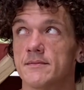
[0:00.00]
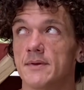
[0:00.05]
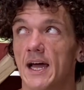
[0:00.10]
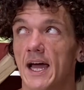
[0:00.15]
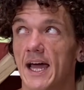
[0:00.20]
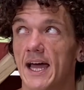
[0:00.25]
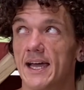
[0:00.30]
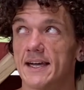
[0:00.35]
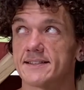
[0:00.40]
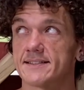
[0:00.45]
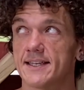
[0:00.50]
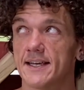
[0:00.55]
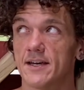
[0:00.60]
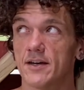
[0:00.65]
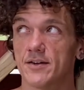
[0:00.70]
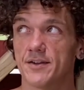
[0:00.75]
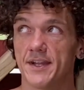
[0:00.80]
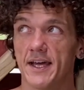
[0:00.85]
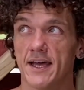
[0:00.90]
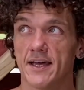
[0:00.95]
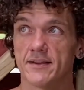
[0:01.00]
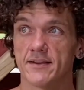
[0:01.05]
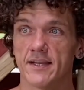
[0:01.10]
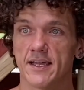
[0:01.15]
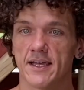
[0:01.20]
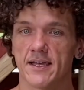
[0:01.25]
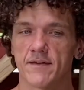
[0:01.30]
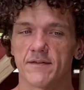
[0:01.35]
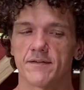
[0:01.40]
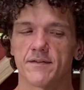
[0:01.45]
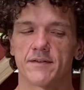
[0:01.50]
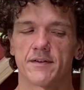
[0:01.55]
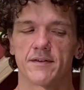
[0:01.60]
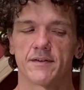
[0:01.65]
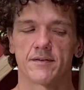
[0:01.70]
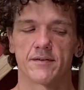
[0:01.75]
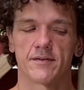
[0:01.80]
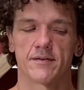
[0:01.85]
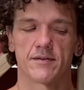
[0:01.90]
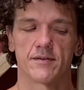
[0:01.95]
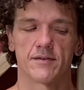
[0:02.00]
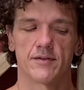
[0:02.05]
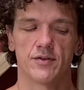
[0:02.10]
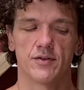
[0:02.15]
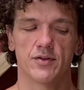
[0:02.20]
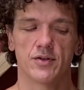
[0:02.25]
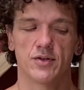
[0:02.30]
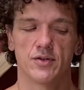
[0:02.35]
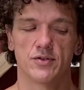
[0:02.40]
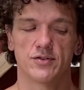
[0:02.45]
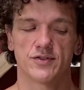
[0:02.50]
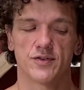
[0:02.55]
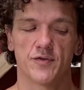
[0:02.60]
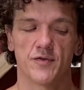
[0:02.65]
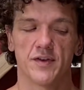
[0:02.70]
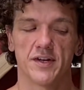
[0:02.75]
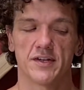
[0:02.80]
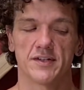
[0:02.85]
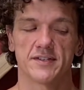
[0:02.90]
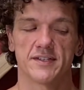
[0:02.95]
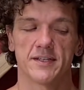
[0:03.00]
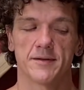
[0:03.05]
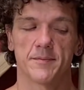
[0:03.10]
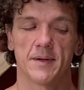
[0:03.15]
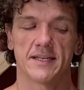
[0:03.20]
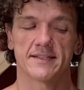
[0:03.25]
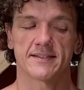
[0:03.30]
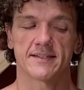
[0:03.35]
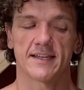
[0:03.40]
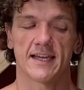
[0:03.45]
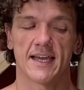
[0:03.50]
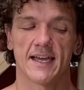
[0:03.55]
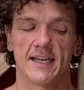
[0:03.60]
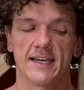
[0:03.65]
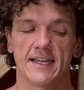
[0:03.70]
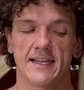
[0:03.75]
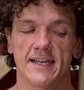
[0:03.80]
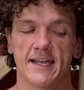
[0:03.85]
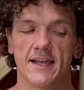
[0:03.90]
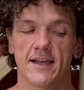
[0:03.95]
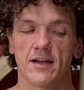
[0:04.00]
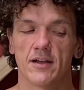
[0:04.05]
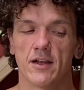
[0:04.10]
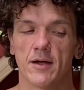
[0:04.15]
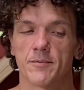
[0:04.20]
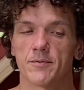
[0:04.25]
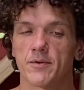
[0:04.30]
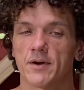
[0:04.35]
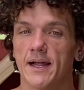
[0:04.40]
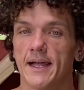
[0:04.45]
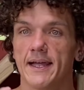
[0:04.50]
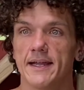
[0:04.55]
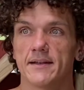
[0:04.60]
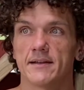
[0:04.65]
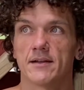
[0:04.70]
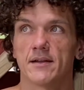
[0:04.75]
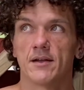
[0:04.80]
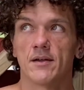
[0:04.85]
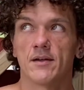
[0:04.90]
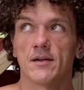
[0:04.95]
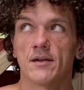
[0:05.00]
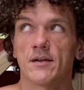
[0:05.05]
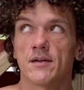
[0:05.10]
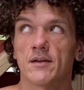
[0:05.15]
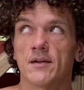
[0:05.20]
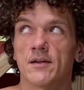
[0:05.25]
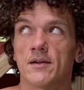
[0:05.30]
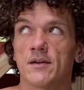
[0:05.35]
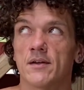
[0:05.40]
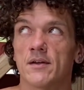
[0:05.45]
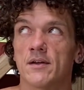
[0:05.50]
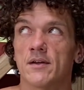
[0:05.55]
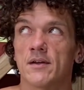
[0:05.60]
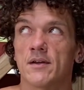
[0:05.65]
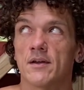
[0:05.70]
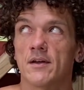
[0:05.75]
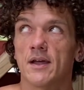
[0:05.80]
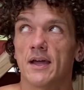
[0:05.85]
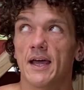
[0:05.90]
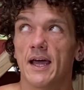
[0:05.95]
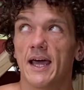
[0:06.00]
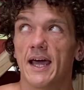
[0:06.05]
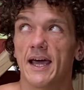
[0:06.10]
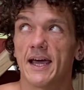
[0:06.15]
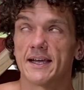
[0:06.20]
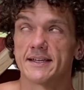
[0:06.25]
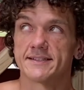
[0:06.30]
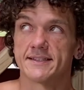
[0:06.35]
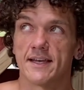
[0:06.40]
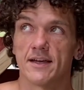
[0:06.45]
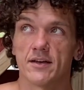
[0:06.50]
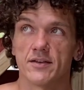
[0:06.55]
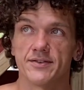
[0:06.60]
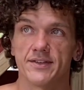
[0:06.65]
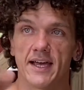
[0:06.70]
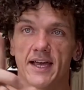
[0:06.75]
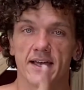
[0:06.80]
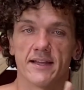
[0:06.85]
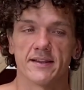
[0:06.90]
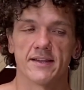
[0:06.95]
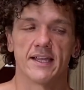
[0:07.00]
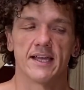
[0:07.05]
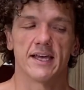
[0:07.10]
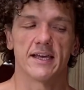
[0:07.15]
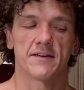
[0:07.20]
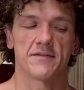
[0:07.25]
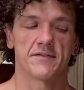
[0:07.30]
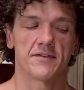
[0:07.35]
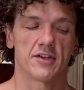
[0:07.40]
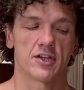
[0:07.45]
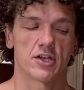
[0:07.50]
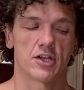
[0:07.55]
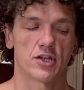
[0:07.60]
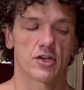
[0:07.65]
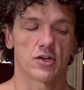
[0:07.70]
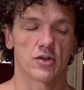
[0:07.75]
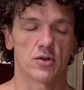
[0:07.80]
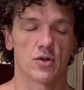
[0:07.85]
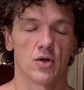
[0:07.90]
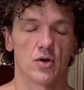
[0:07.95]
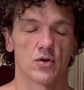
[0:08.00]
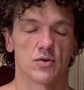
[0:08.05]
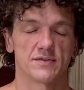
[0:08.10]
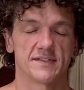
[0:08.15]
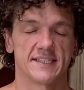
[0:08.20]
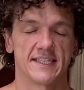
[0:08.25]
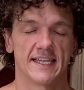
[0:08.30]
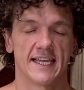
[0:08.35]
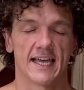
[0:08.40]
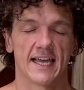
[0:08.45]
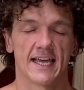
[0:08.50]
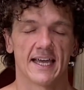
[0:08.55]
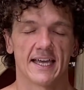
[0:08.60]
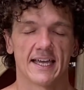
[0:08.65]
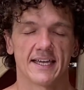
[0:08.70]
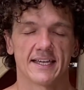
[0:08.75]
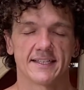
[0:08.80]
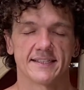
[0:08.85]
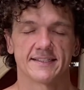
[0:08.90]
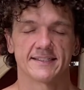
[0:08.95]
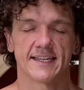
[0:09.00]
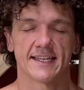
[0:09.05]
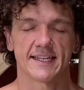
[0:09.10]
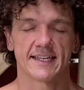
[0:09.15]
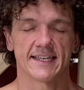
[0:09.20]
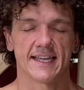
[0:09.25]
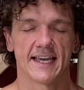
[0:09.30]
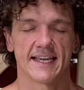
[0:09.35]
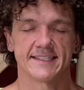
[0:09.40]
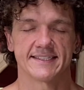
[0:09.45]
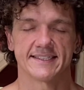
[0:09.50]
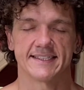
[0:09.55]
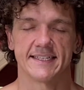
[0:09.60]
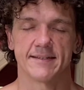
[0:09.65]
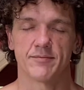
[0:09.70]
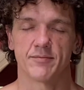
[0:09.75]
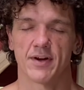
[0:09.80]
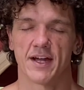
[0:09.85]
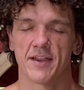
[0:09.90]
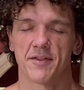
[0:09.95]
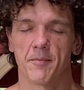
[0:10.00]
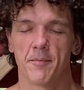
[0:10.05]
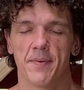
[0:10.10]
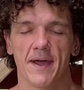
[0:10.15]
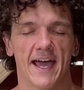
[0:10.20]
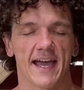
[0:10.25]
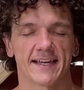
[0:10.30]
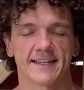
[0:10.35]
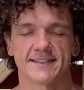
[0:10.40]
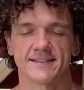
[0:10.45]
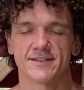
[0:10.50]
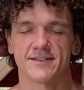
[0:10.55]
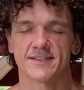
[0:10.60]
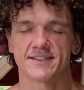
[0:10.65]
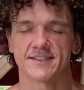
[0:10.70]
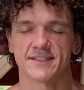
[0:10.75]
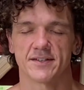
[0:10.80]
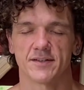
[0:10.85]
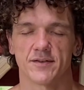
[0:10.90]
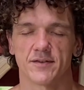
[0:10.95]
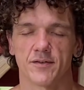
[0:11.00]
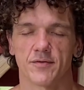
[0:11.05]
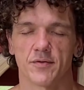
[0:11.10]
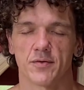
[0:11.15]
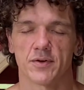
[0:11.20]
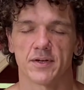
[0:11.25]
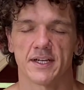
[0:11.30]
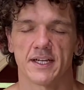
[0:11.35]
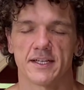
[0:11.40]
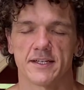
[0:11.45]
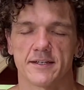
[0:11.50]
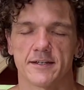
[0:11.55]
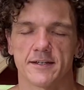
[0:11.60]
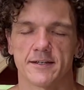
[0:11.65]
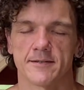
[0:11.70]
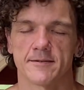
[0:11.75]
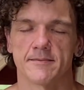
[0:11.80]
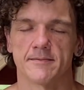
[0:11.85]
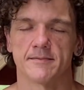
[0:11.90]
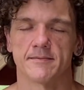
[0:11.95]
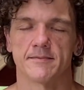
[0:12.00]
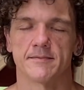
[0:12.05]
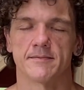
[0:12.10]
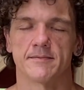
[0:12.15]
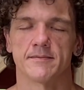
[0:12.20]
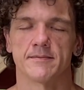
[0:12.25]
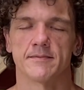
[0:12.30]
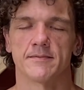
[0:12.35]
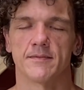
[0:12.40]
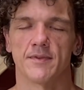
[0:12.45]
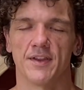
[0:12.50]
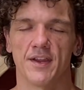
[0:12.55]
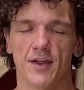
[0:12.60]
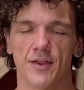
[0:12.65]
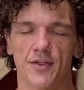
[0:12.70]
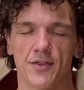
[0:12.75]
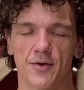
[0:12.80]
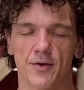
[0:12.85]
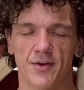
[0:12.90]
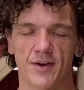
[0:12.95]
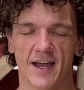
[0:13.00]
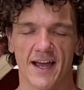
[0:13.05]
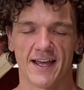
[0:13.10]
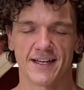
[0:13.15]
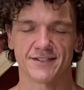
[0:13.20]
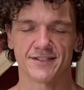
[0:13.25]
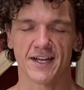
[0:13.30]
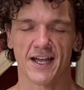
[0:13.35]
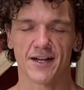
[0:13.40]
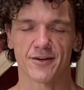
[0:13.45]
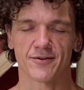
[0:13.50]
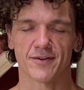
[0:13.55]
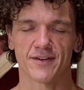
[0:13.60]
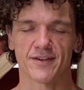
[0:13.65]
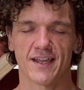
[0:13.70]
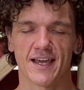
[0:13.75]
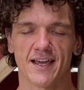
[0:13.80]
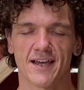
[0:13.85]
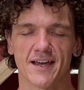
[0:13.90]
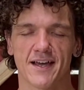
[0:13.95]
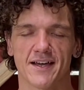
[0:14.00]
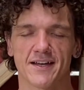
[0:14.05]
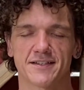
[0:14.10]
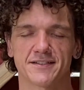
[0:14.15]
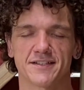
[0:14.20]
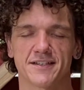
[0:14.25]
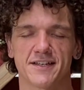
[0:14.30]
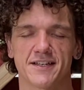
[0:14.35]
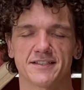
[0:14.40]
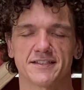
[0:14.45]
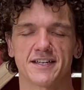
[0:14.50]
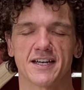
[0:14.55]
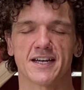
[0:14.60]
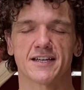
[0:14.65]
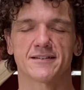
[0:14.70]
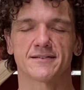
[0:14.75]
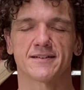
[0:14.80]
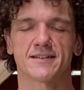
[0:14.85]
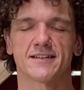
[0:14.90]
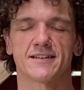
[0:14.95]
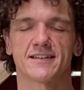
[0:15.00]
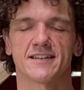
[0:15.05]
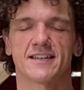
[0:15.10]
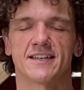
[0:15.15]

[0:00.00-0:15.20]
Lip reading: Exhale, down left. You can use your fingertip as a guide. Inhale, up right. Exhale, down left. Close the eyes. Take a nice deep breath back into the center of the forehead. That third eye chakra, that Ajna chakra.